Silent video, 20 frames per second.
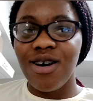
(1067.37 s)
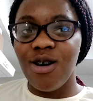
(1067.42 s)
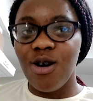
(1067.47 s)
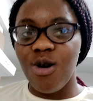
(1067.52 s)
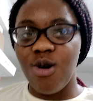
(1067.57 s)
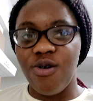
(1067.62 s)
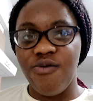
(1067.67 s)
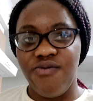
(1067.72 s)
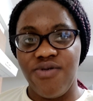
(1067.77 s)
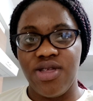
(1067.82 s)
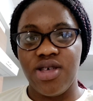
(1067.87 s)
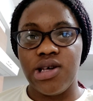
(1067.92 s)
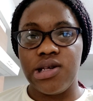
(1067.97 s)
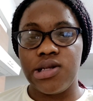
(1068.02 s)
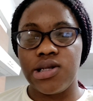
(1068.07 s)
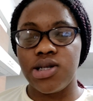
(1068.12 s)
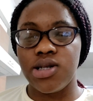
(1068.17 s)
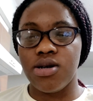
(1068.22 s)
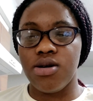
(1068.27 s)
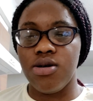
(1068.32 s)
of
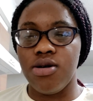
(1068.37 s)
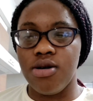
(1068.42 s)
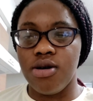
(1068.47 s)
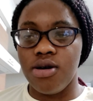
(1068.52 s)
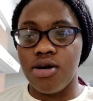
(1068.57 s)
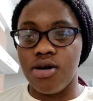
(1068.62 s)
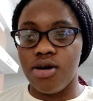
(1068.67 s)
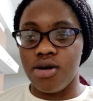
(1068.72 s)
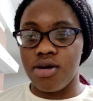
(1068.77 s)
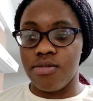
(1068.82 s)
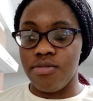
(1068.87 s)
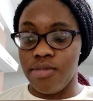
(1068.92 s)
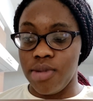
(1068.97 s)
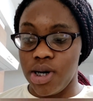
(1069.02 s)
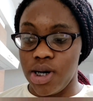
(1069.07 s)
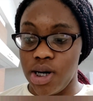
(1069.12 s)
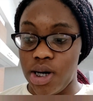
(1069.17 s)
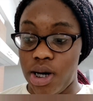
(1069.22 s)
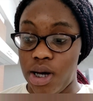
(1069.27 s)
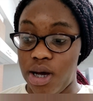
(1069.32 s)
this on
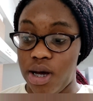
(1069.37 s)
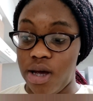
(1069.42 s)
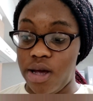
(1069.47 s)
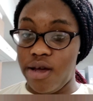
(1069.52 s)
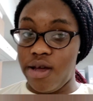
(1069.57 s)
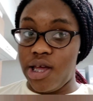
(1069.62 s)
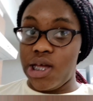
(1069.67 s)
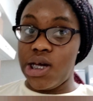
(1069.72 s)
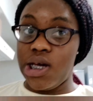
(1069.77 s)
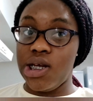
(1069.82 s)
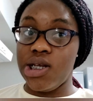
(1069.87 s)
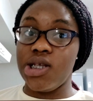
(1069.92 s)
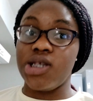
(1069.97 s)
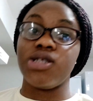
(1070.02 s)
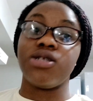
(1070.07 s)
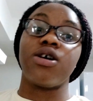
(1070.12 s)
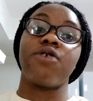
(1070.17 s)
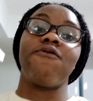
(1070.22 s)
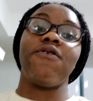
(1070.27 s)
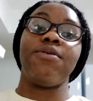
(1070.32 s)
my
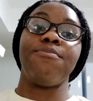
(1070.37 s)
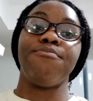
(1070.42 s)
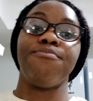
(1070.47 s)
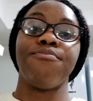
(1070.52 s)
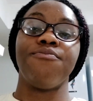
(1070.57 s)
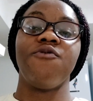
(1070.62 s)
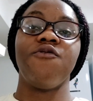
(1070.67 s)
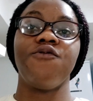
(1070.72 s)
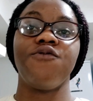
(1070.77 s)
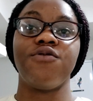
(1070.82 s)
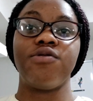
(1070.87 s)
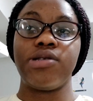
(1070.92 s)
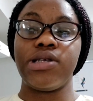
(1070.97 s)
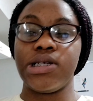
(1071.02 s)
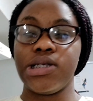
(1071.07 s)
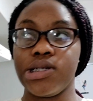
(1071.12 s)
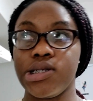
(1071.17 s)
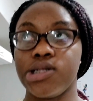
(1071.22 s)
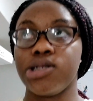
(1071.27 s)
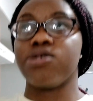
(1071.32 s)
Instagram, food
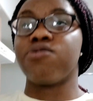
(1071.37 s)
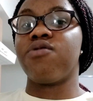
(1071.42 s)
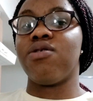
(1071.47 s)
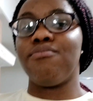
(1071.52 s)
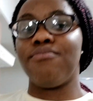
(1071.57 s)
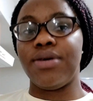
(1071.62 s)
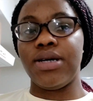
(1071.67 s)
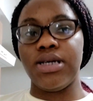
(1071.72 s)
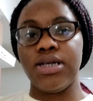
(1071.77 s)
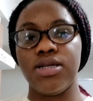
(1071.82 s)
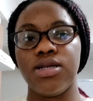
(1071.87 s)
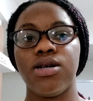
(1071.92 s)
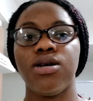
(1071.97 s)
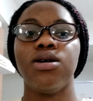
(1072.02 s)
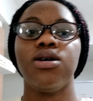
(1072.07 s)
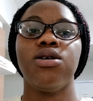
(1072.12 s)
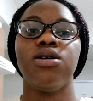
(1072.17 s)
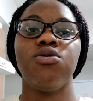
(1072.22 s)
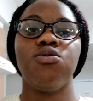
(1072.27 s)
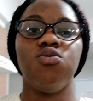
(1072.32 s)
Instagram page,
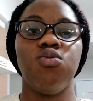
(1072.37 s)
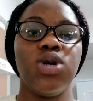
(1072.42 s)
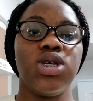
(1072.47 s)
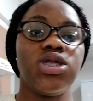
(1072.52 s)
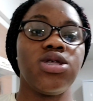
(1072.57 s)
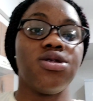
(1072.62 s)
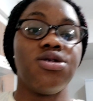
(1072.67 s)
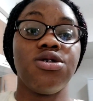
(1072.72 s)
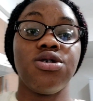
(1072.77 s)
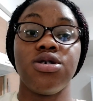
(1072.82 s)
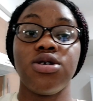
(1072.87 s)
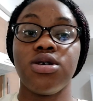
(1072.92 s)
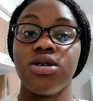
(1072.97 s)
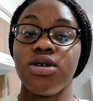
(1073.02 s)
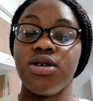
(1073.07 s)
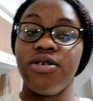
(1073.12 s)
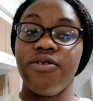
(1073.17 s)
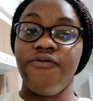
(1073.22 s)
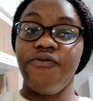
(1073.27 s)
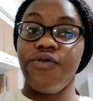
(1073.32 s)
which
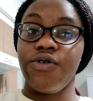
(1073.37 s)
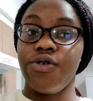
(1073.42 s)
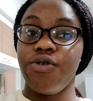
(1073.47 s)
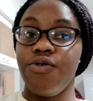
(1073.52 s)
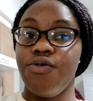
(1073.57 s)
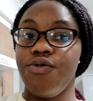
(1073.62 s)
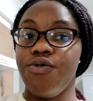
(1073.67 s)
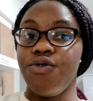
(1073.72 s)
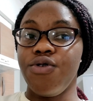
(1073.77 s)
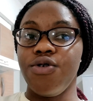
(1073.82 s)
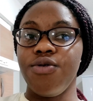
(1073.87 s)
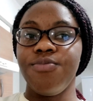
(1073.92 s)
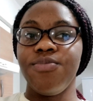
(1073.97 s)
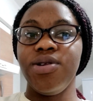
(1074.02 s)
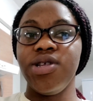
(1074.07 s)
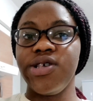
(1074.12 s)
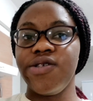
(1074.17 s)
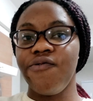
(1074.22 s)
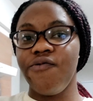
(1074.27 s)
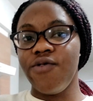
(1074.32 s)
if you could
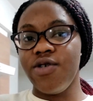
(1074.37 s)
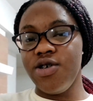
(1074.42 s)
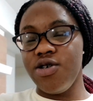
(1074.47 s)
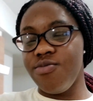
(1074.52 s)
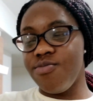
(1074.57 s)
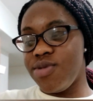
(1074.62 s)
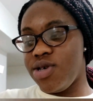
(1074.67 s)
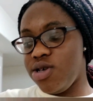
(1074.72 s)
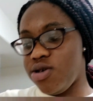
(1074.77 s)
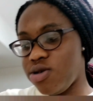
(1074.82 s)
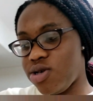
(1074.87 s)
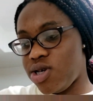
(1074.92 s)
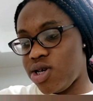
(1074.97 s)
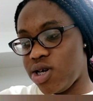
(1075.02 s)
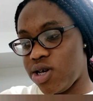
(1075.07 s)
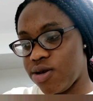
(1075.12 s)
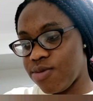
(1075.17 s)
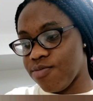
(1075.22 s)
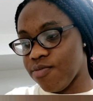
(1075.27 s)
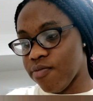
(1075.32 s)
please follow me on
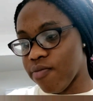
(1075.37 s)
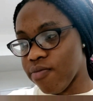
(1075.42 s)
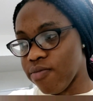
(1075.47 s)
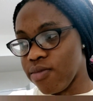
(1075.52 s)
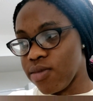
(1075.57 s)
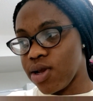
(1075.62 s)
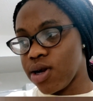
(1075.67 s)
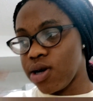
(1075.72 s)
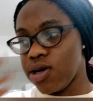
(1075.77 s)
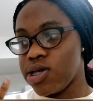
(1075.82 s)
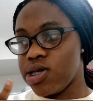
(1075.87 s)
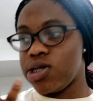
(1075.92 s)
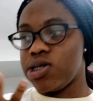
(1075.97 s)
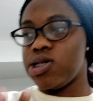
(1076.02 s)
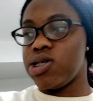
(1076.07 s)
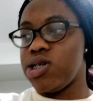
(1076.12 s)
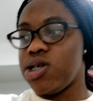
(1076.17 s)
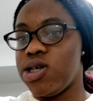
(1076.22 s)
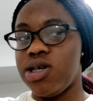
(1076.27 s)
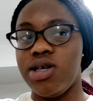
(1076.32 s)
there to
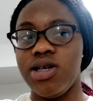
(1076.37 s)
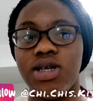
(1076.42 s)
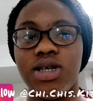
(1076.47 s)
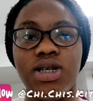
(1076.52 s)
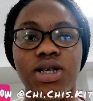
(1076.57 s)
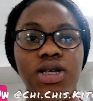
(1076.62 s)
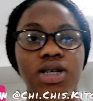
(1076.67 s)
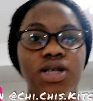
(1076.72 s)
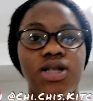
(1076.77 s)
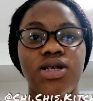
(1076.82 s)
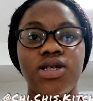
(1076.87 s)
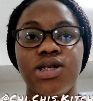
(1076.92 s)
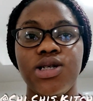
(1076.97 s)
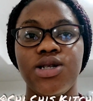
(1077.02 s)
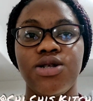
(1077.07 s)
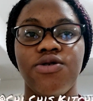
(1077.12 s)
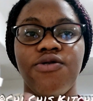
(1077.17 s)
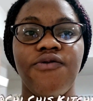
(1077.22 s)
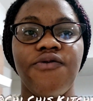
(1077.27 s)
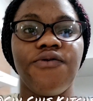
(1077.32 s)
see the
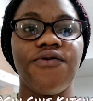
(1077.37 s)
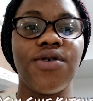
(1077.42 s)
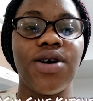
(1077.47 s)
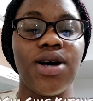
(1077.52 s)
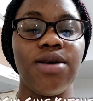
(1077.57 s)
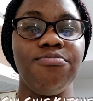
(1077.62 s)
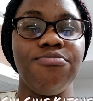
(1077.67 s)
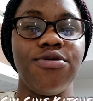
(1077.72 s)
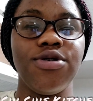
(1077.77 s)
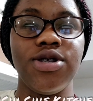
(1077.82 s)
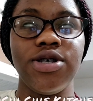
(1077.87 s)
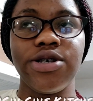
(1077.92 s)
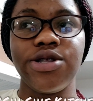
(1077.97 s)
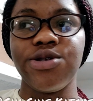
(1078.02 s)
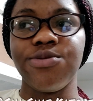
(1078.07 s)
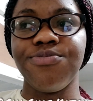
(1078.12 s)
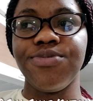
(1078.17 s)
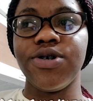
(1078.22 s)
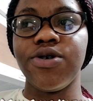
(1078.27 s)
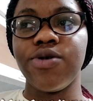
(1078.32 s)
stuff I bother
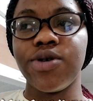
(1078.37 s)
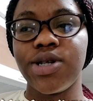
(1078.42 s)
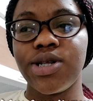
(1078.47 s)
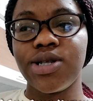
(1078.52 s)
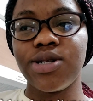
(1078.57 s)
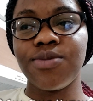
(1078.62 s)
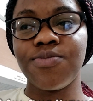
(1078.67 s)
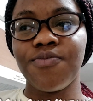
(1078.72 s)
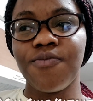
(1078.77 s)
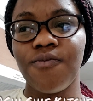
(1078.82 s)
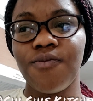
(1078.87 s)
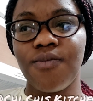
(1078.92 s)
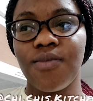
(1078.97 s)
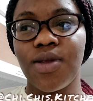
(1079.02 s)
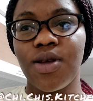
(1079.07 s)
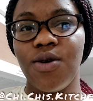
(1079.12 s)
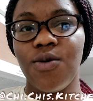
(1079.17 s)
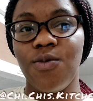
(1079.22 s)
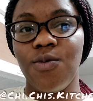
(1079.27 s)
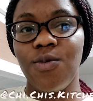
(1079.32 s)
to post
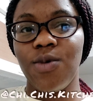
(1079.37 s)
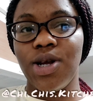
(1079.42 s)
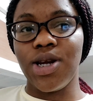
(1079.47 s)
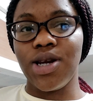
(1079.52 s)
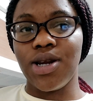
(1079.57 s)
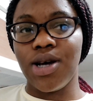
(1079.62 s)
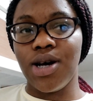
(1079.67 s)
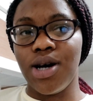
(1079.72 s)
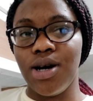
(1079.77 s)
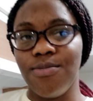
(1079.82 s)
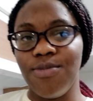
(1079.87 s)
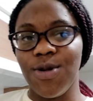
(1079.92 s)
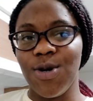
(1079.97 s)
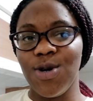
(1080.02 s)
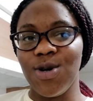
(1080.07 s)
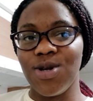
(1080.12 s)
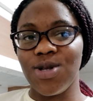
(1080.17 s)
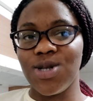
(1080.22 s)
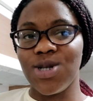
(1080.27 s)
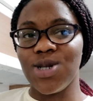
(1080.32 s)
when I'm
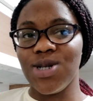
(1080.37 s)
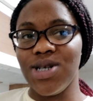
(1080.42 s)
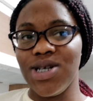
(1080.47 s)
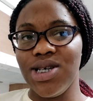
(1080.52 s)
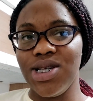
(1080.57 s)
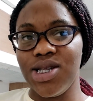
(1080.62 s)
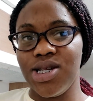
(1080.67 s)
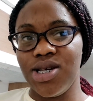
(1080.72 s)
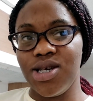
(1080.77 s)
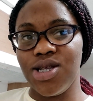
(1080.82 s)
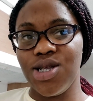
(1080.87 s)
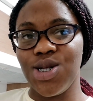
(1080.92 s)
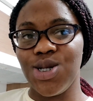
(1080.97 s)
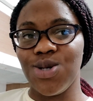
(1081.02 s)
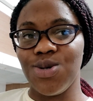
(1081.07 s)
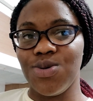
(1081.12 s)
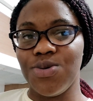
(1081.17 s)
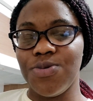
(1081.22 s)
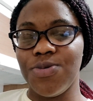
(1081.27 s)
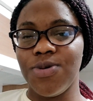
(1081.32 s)
not too lazy
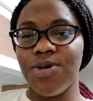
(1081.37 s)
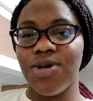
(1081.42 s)
to